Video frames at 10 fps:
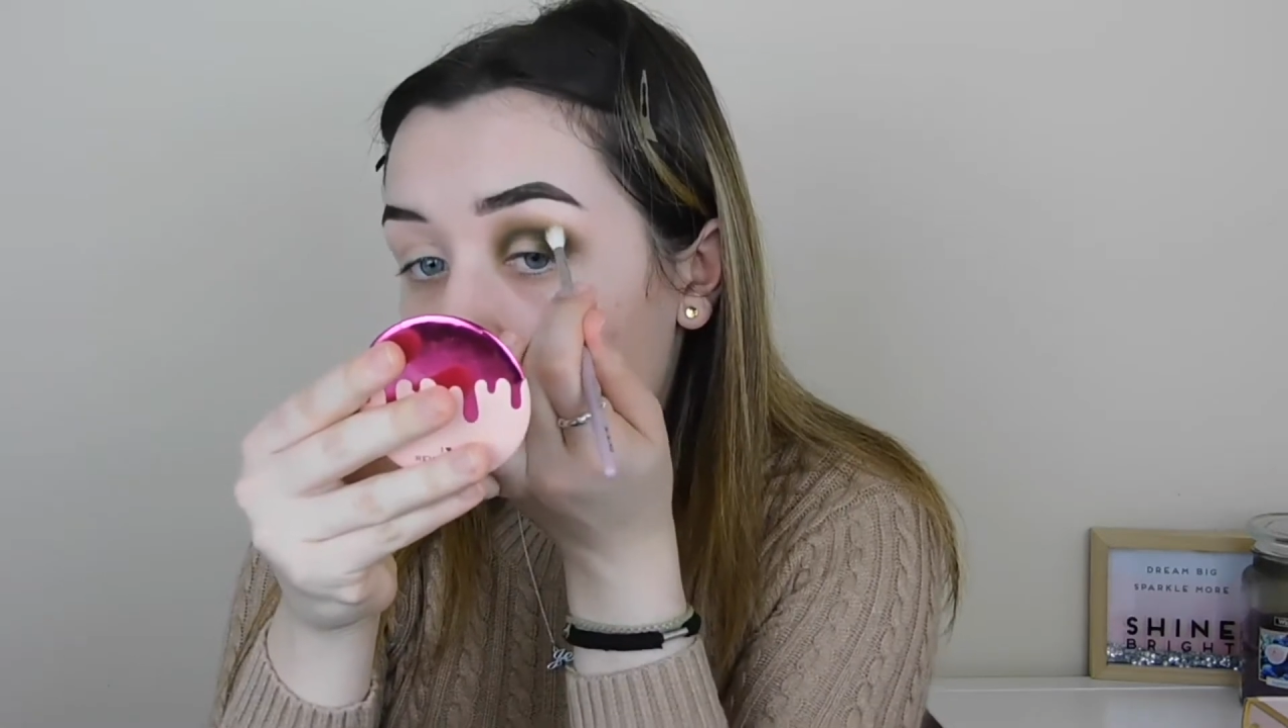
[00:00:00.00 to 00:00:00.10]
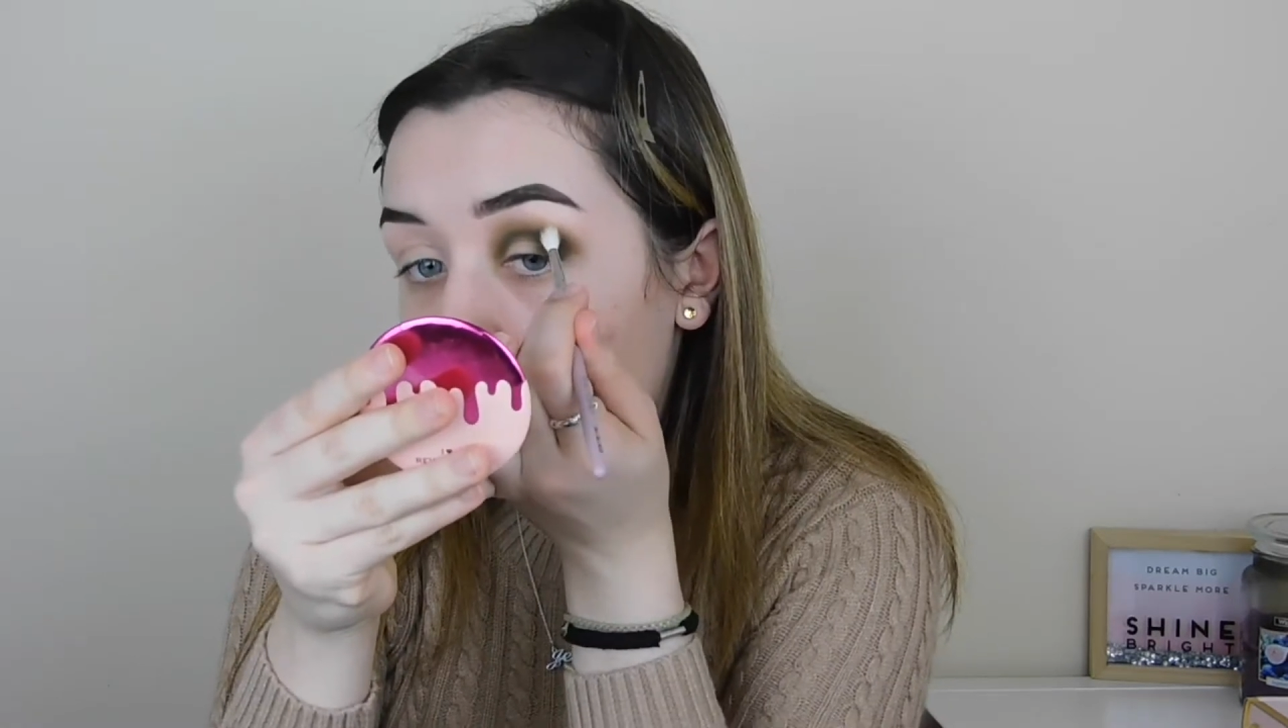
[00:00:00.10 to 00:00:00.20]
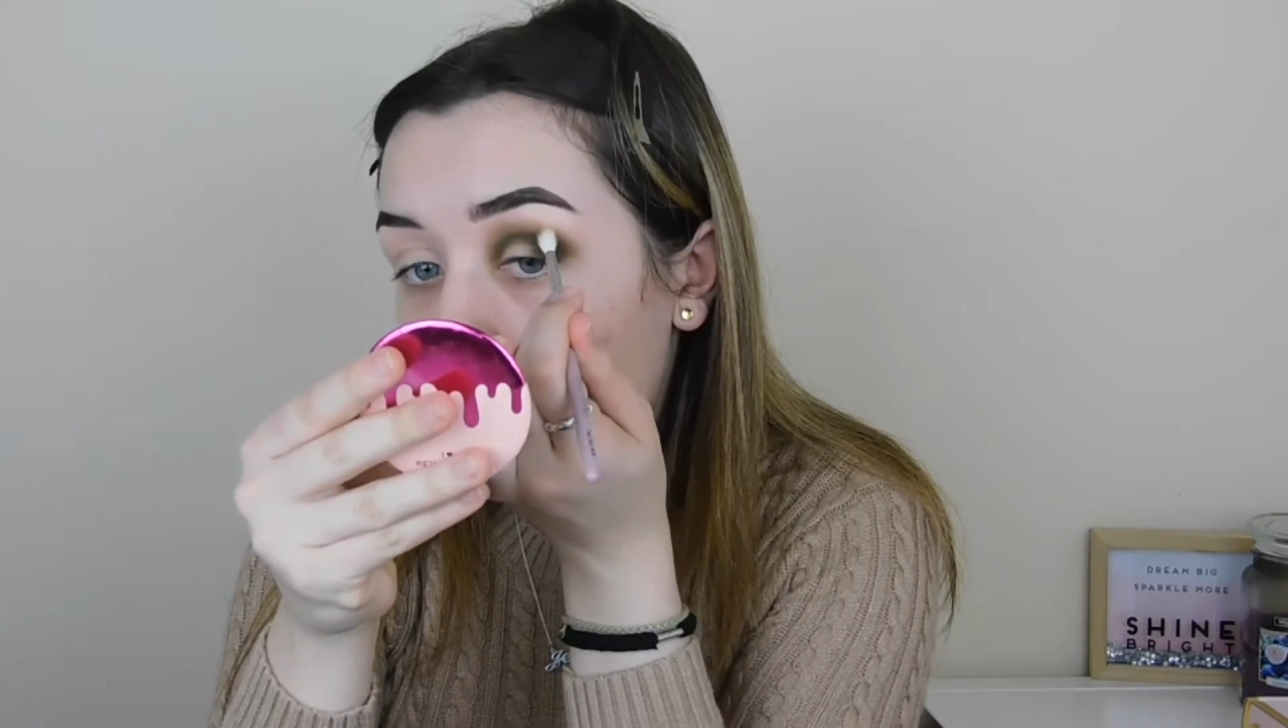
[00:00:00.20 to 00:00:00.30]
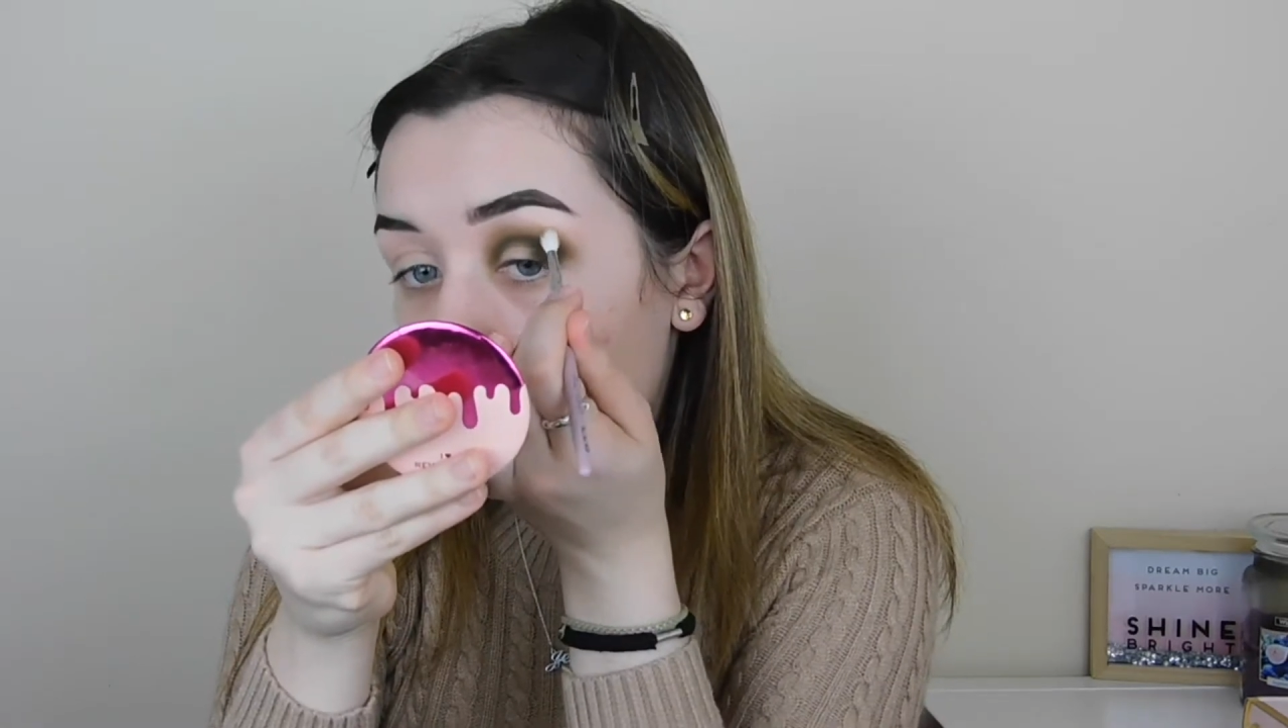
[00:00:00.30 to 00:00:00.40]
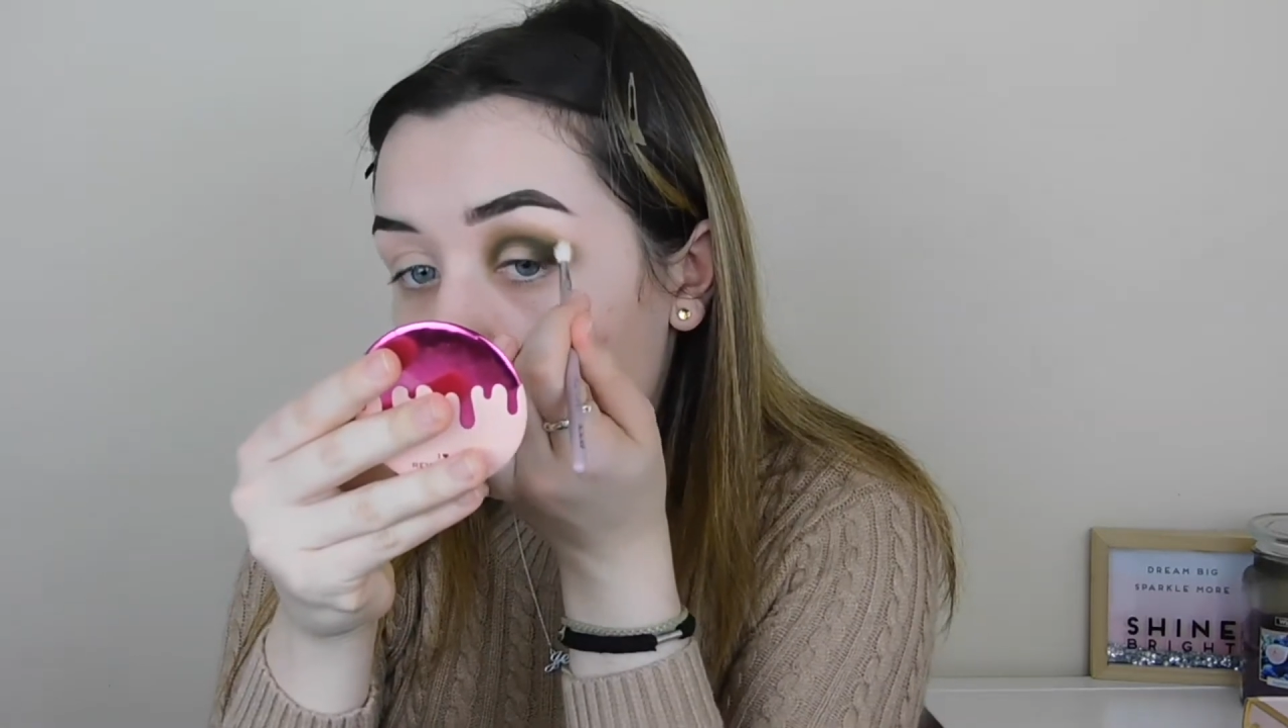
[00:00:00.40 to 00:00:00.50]

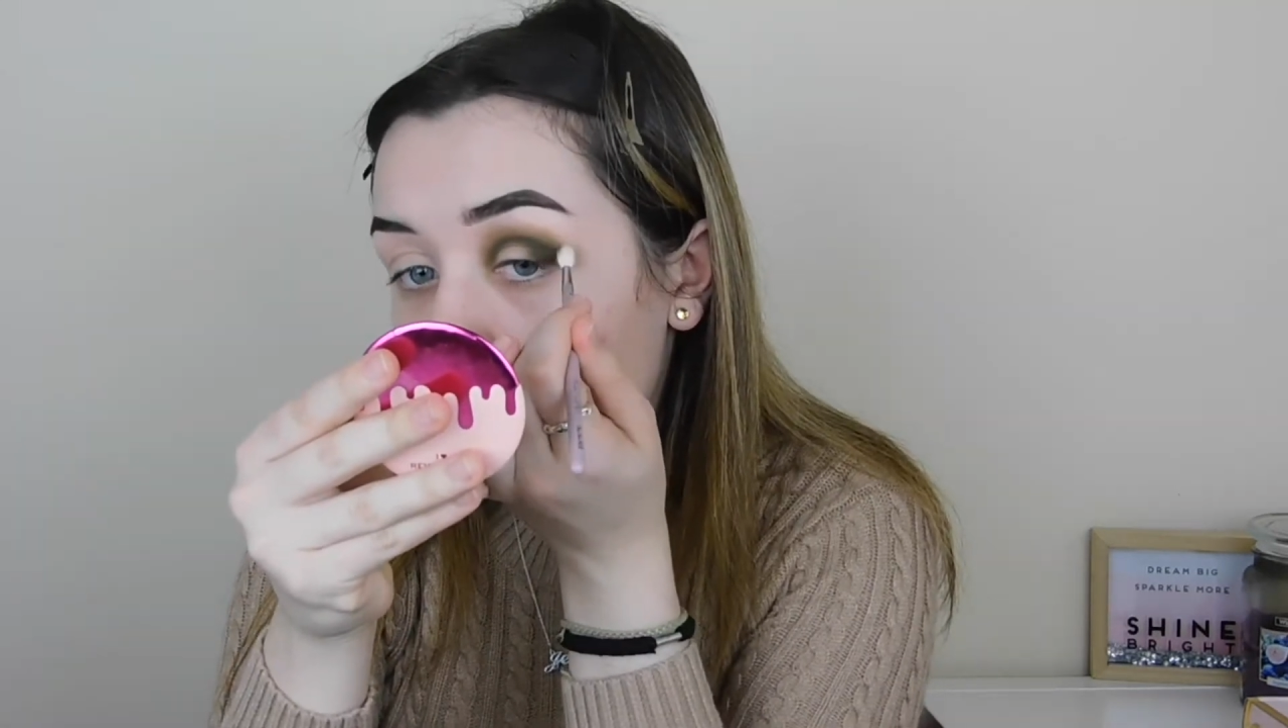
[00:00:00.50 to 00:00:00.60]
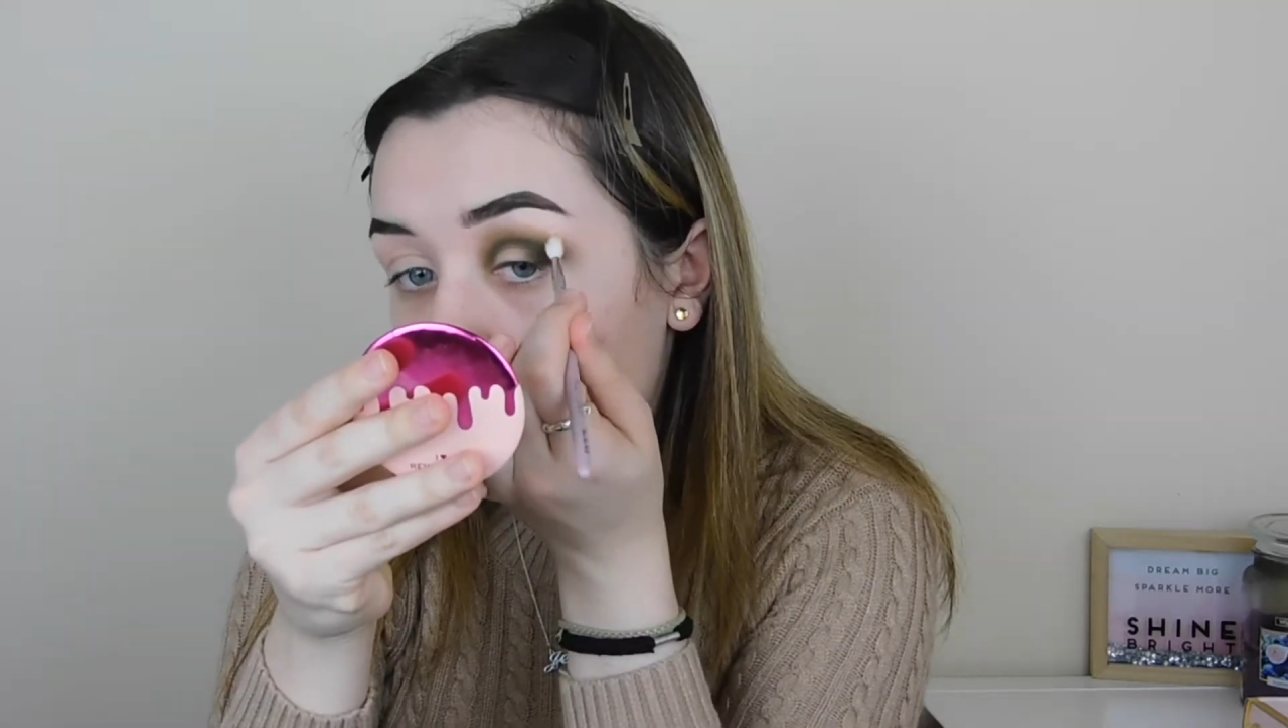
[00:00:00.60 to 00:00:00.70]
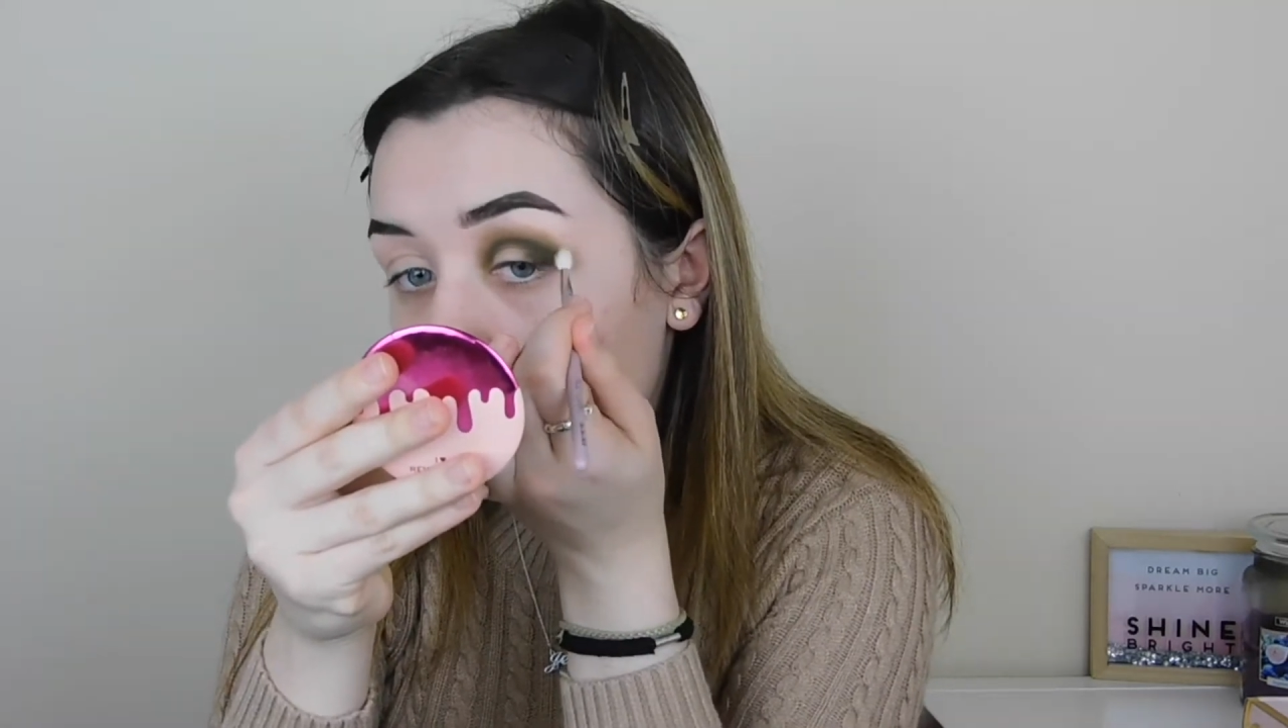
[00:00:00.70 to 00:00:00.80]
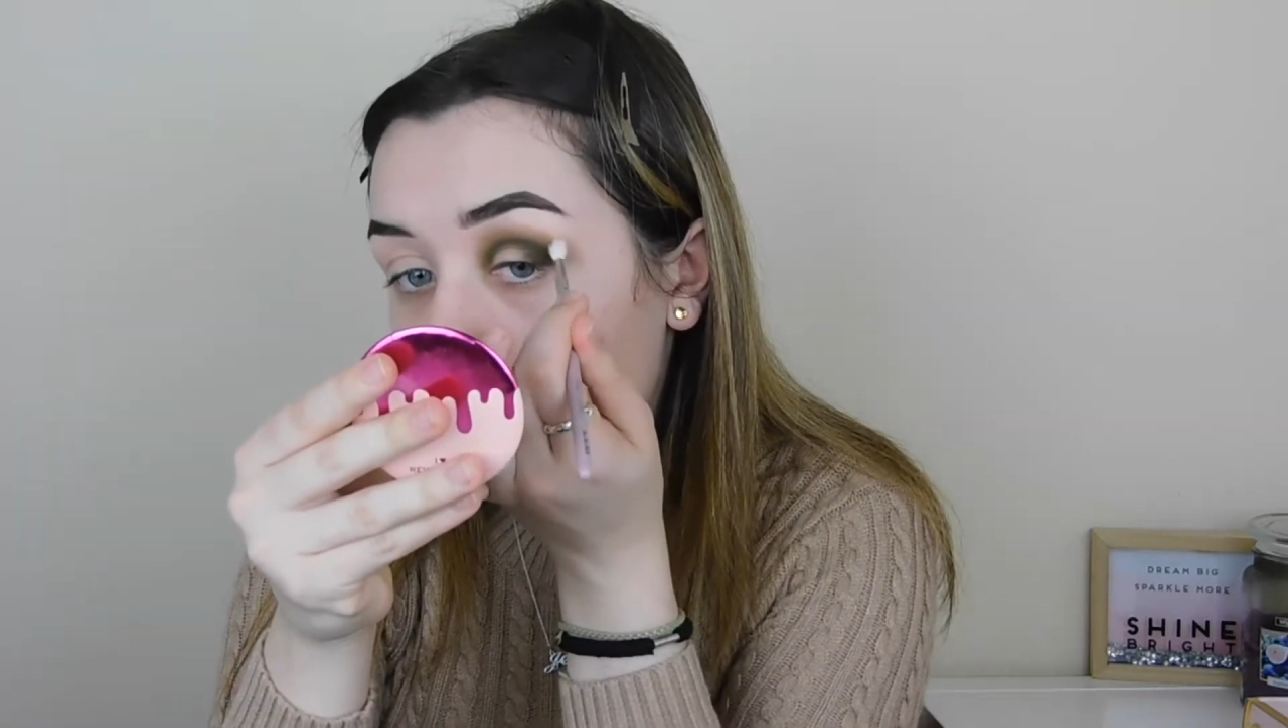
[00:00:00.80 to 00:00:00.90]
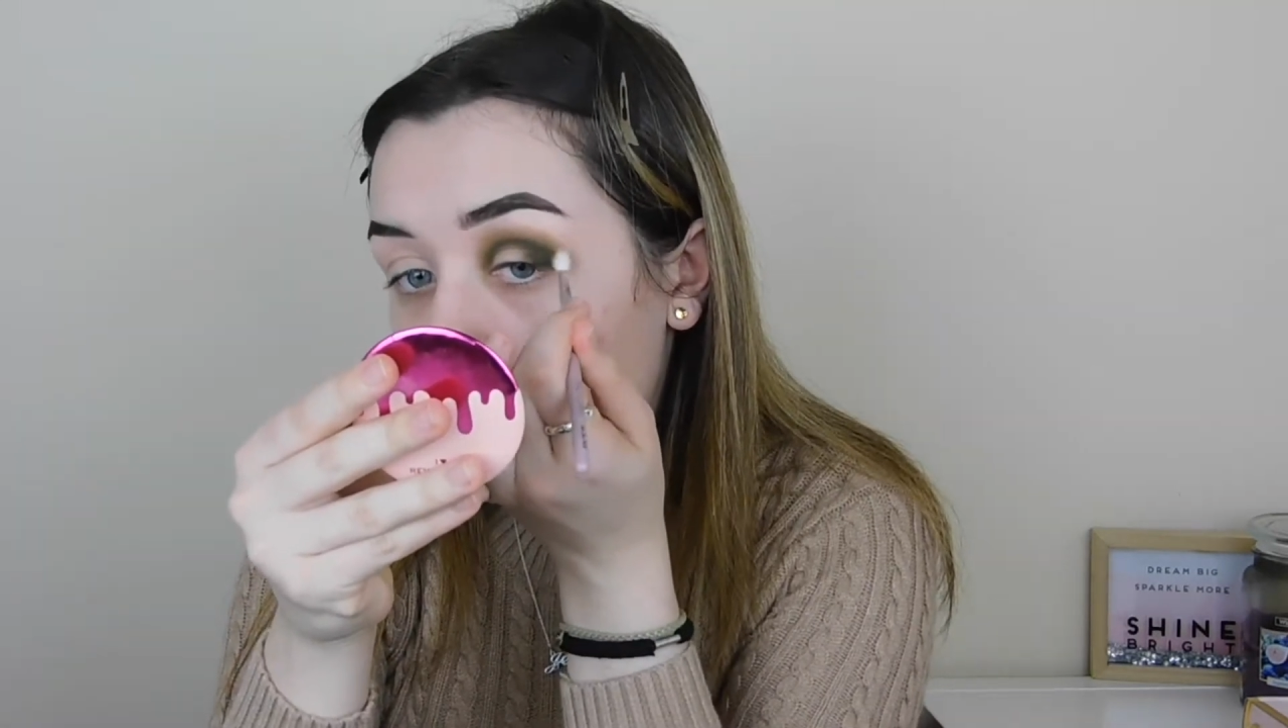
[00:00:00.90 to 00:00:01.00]
And I'm
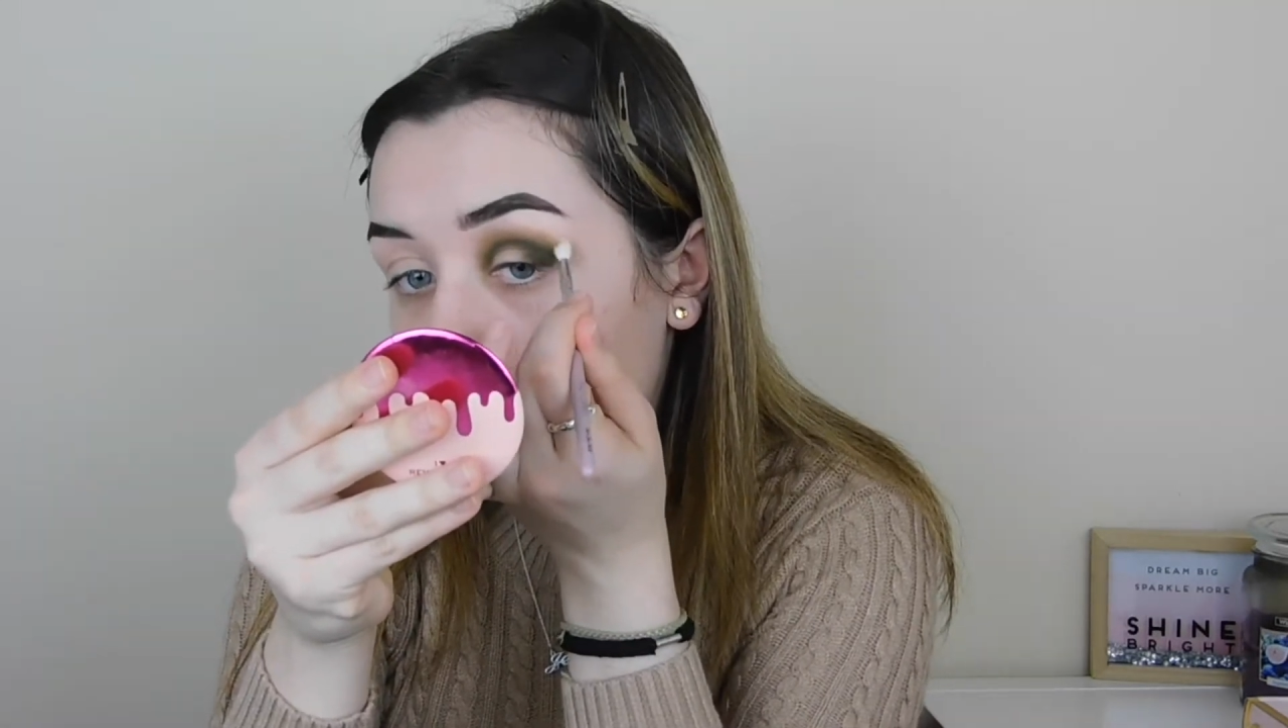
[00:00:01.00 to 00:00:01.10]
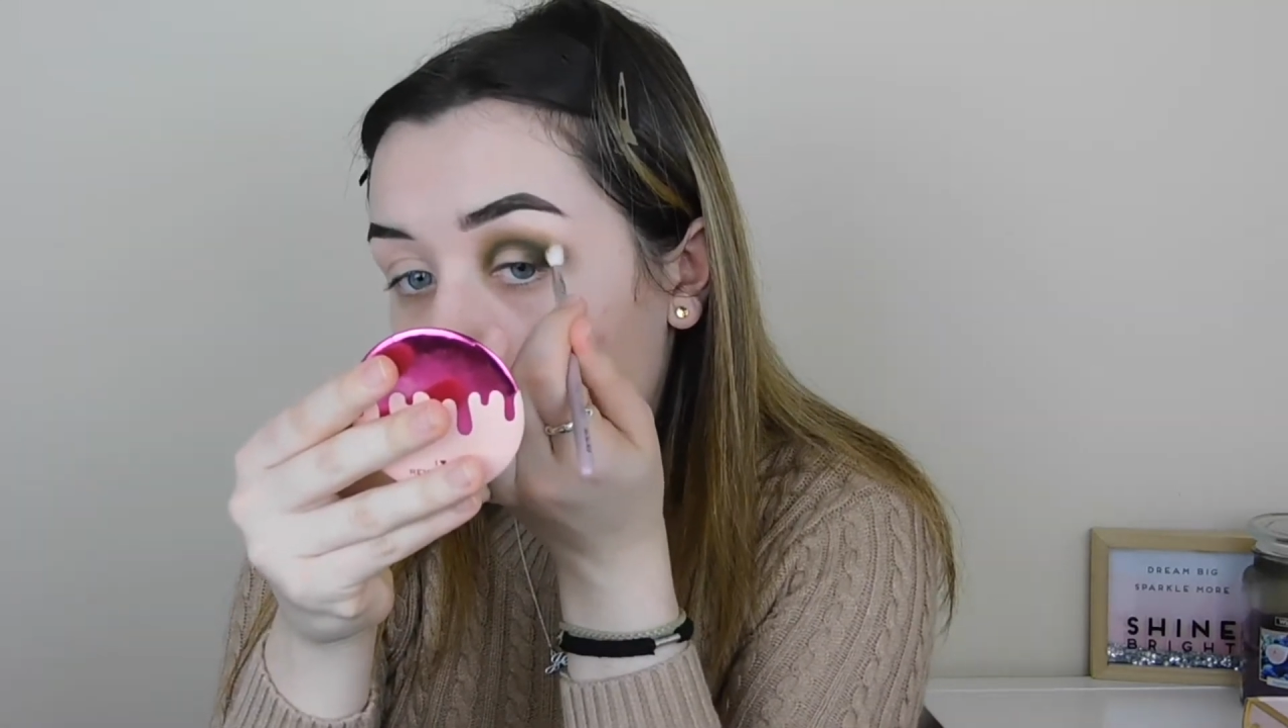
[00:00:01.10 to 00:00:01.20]
just